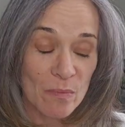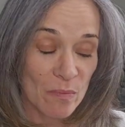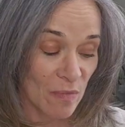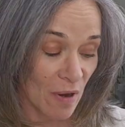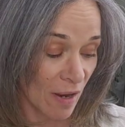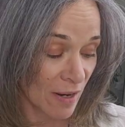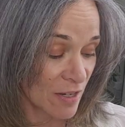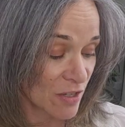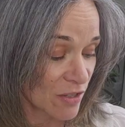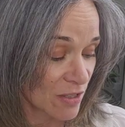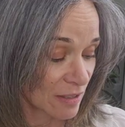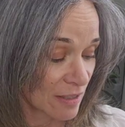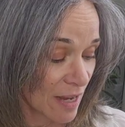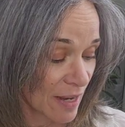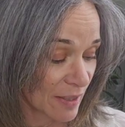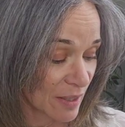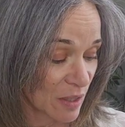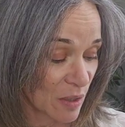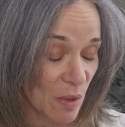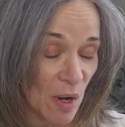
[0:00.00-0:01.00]

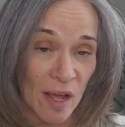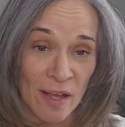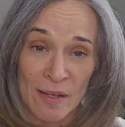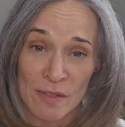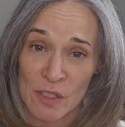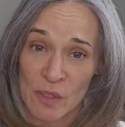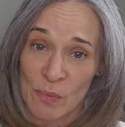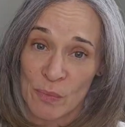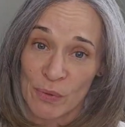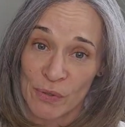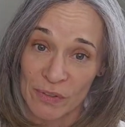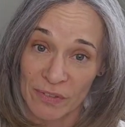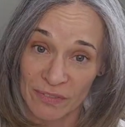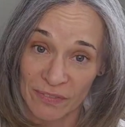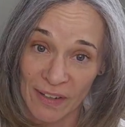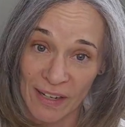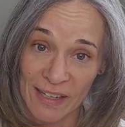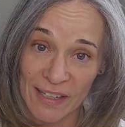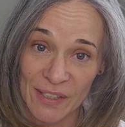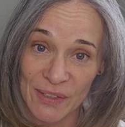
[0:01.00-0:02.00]
underlying as a
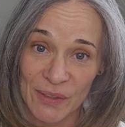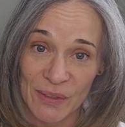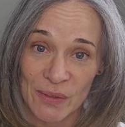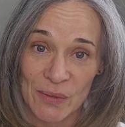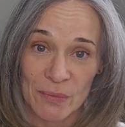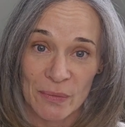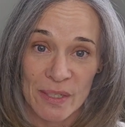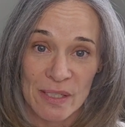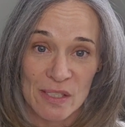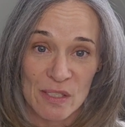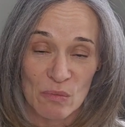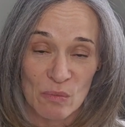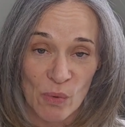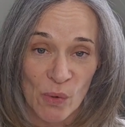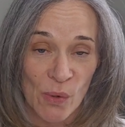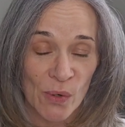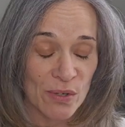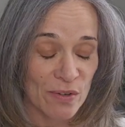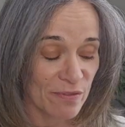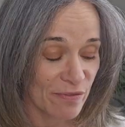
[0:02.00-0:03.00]
provider, what's
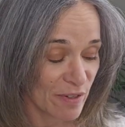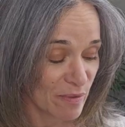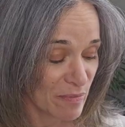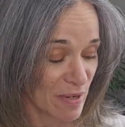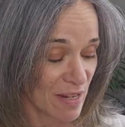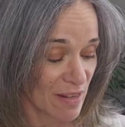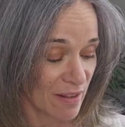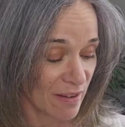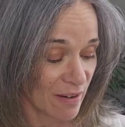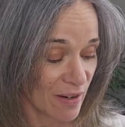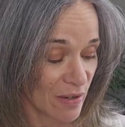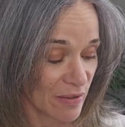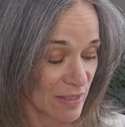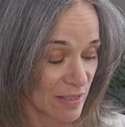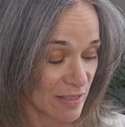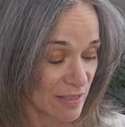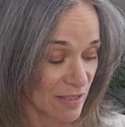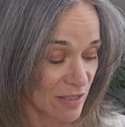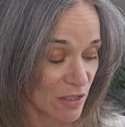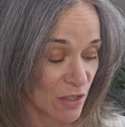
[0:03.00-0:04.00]
important for me there
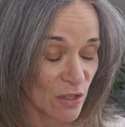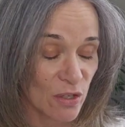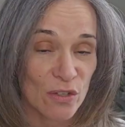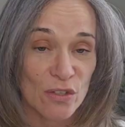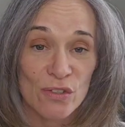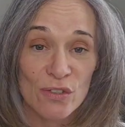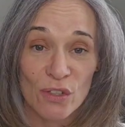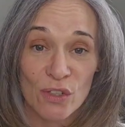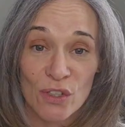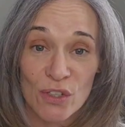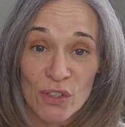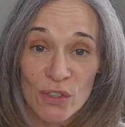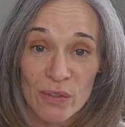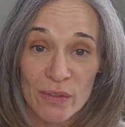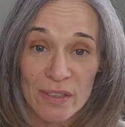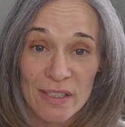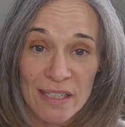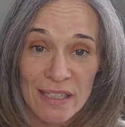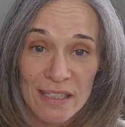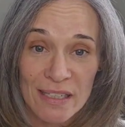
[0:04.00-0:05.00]
is
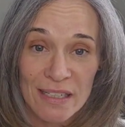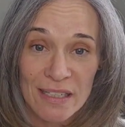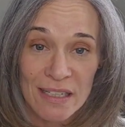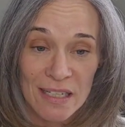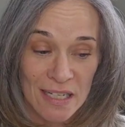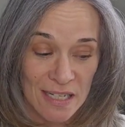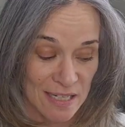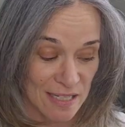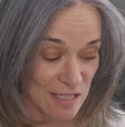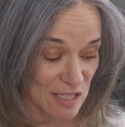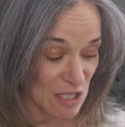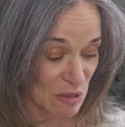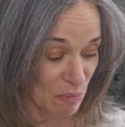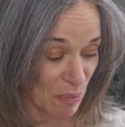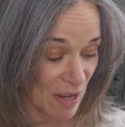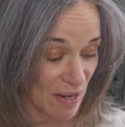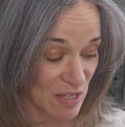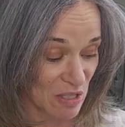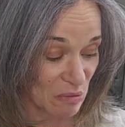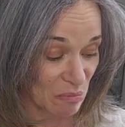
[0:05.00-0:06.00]
security,
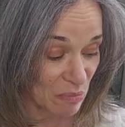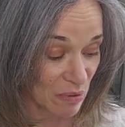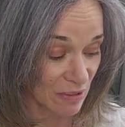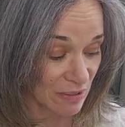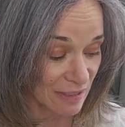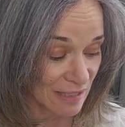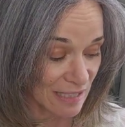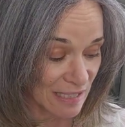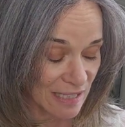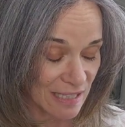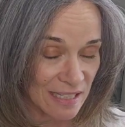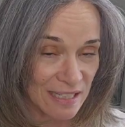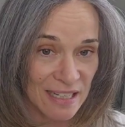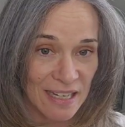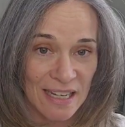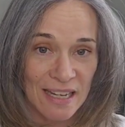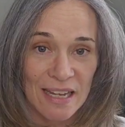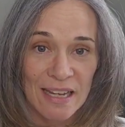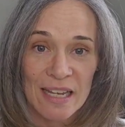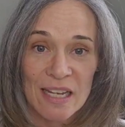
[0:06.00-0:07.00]
dependability,
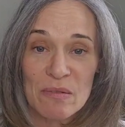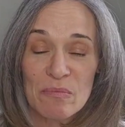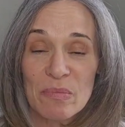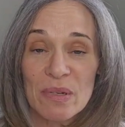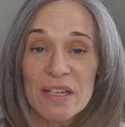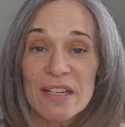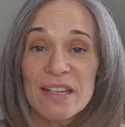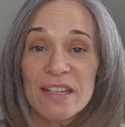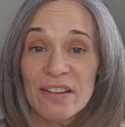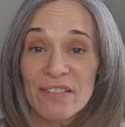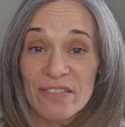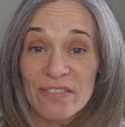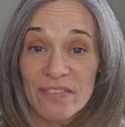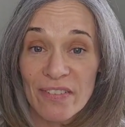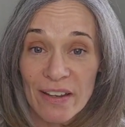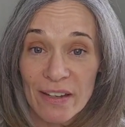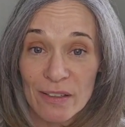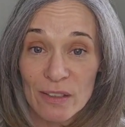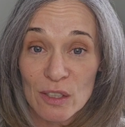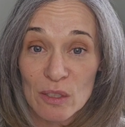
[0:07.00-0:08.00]
and being
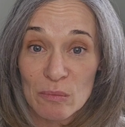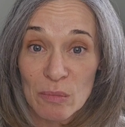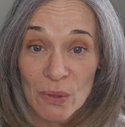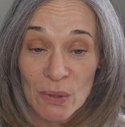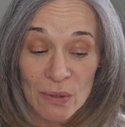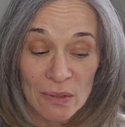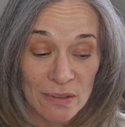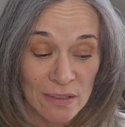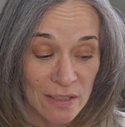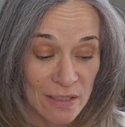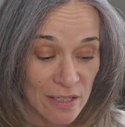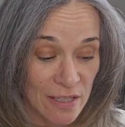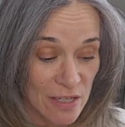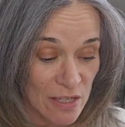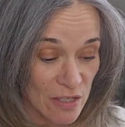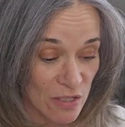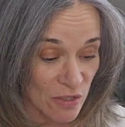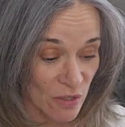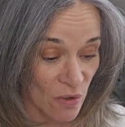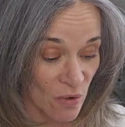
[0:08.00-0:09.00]
available.
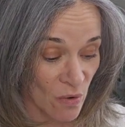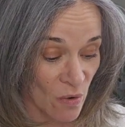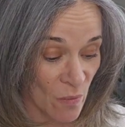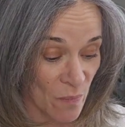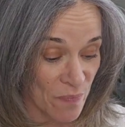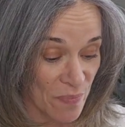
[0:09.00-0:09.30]
So